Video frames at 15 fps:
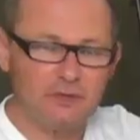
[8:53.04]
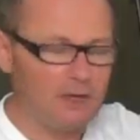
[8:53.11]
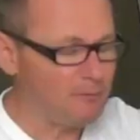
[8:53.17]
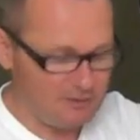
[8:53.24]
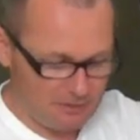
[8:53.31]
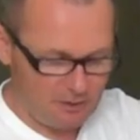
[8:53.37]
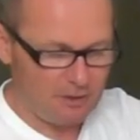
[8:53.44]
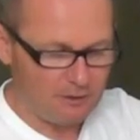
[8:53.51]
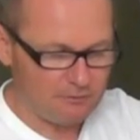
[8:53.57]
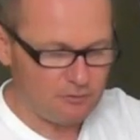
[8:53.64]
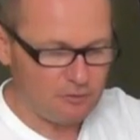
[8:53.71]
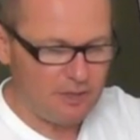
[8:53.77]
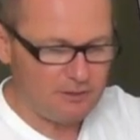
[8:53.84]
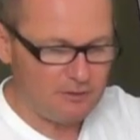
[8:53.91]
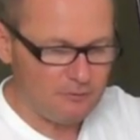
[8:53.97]
I mean,
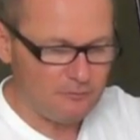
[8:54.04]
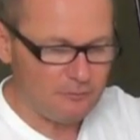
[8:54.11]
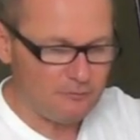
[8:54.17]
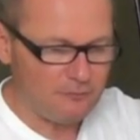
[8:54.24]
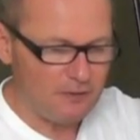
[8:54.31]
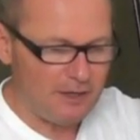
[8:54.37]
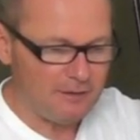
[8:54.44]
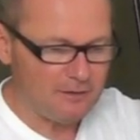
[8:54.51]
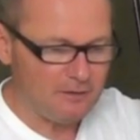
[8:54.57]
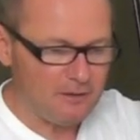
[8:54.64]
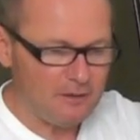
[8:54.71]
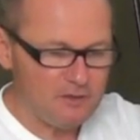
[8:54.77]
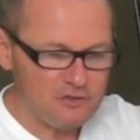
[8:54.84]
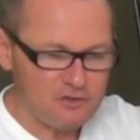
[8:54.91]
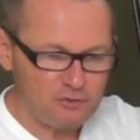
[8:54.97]
try to find
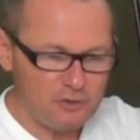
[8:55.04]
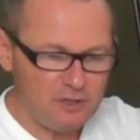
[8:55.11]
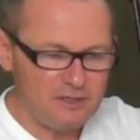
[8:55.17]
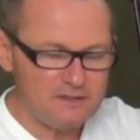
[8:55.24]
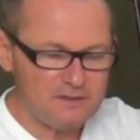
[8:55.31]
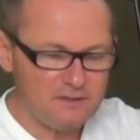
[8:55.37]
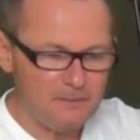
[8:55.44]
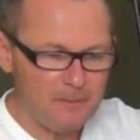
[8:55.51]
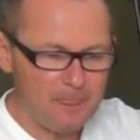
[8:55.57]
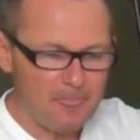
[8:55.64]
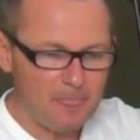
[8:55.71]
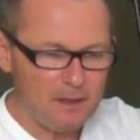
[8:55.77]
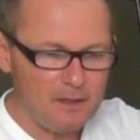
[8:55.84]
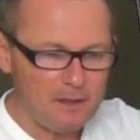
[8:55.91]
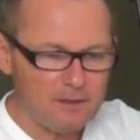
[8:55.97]
strings
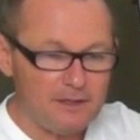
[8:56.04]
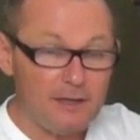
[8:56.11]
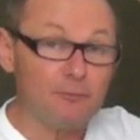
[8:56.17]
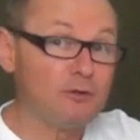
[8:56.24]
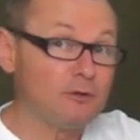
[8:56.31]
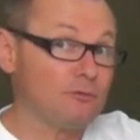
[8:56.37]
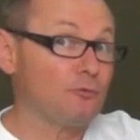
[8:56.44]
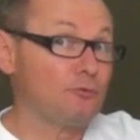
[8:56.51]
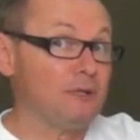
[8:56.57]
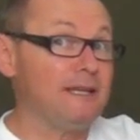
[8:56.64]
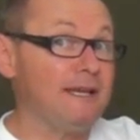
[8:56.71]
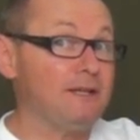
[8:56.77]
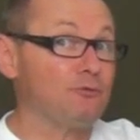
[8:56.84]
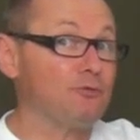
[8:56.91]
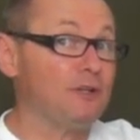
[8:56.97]
that will
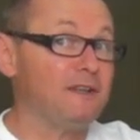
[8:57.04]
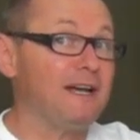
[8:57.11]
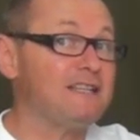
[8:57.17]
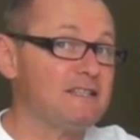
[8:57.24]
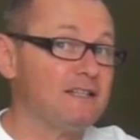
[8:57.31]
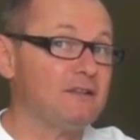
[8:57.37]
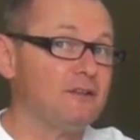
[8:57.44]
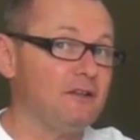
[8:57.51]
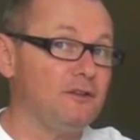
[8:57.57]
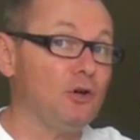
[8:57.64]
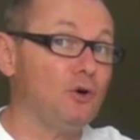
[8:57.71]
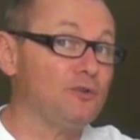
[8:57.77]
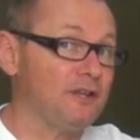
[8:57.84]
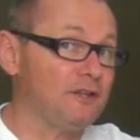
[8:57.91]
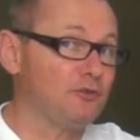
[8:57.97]
relate real nicely to the
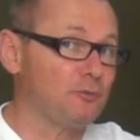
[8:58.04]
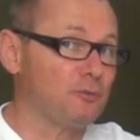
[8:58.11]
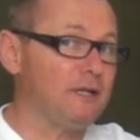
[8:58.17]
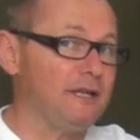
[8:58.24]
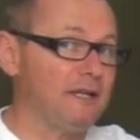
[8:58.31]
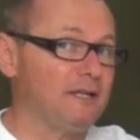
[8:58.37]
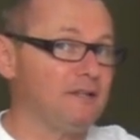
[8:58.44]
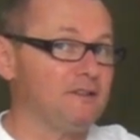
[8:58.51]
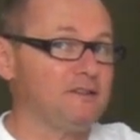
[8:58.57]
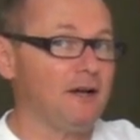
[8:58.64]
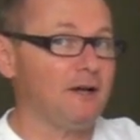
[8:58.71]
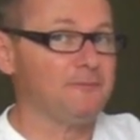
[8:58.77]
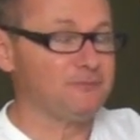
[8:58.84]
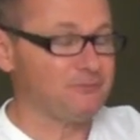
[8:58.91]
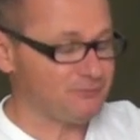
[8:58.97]
note that you're playing at the time.